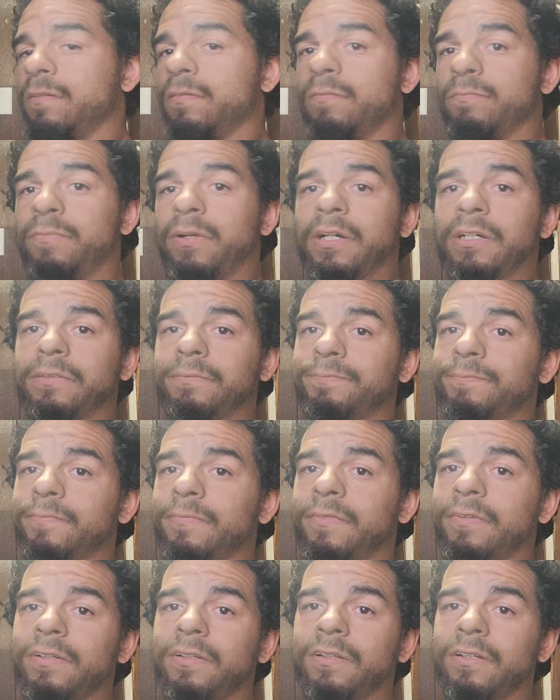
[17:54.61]
But,
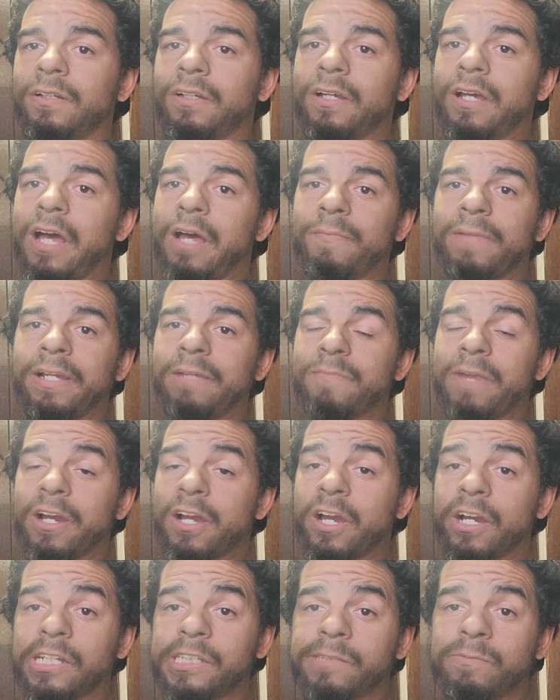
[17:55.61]
I mean, my
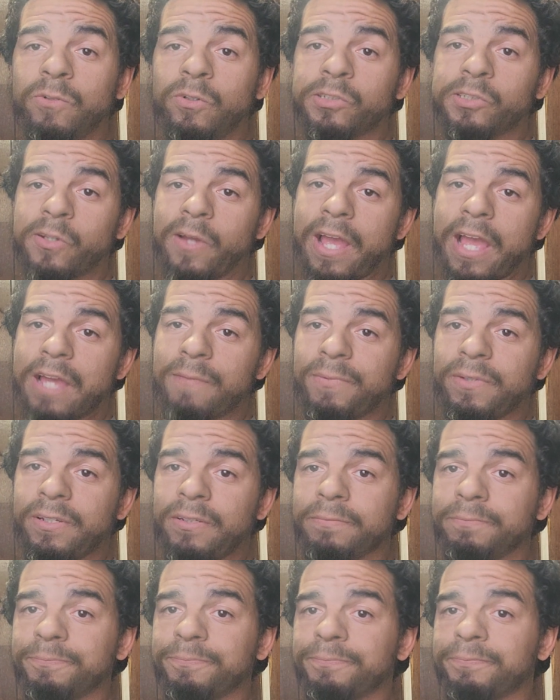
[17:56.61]
customers are happy.